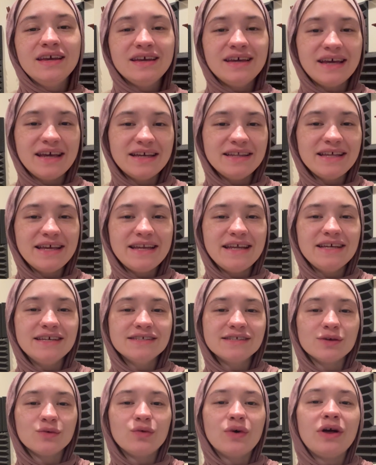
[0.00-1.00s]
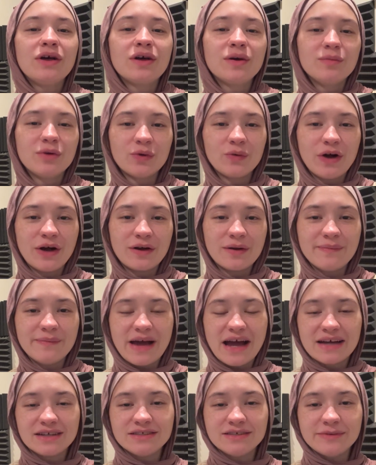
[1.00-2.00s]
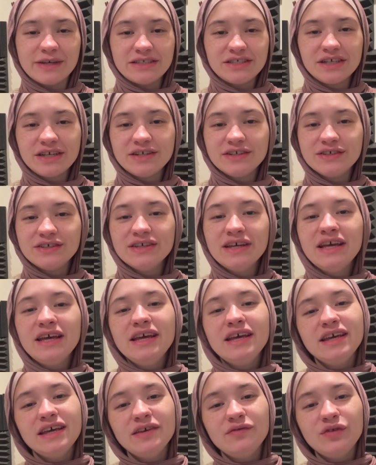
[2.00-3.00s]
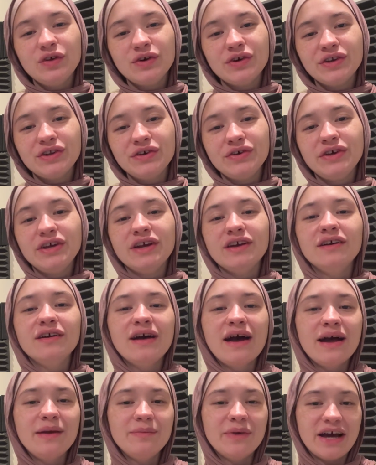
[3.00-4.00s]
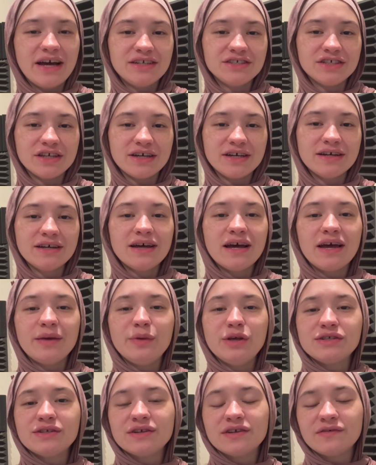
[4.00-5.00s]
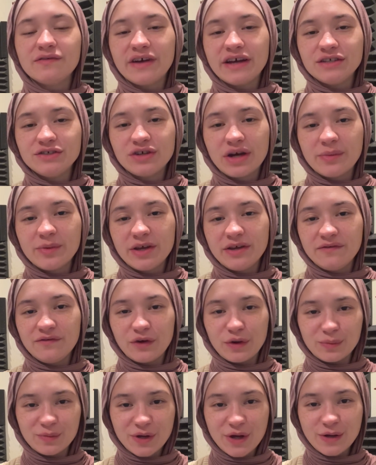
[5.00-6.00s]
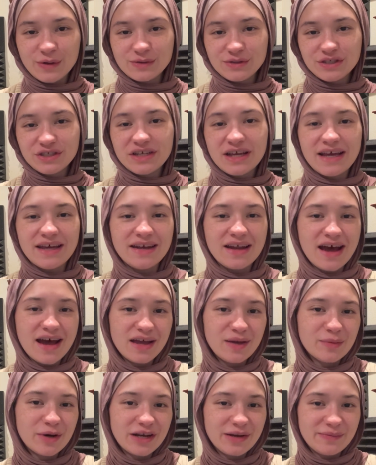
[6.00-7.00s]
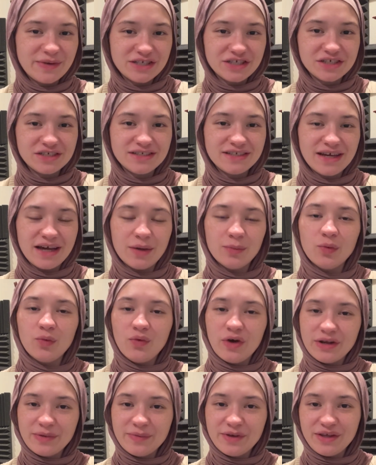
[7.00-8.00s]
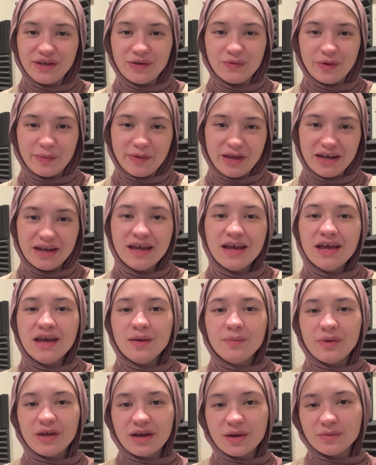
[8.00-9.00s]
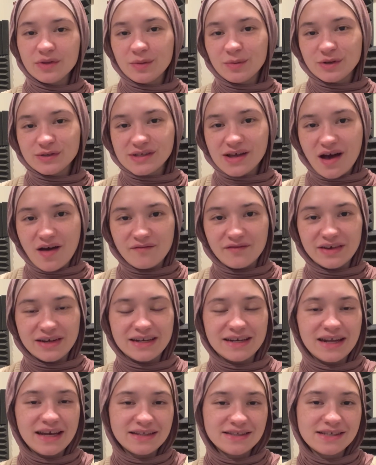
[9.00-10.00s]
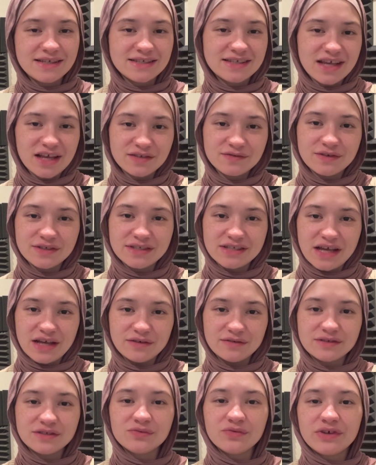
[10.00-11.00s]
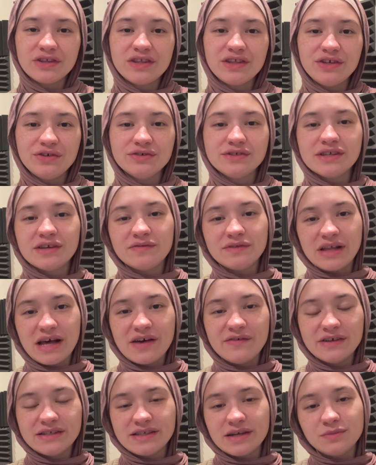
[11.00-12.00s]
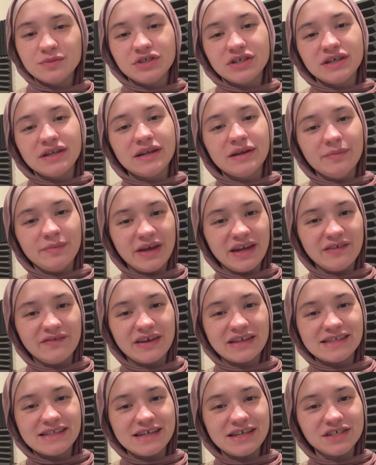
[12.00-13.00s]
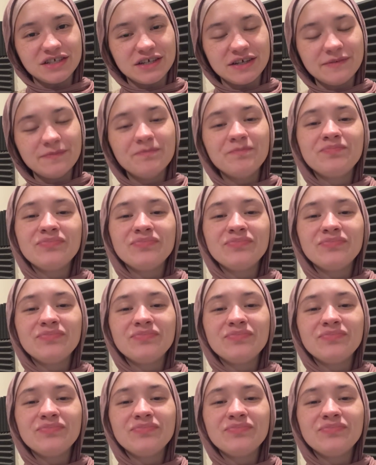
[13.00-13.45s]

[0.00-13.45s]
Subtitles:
Hey ladies, welcome back to my channel. If you are new here, I'm Aisha. I'm a certified trauma-informed coach, and I'm on a mission to help 1 million women become their most confident and successful selves with the use of law of assumption manifestation.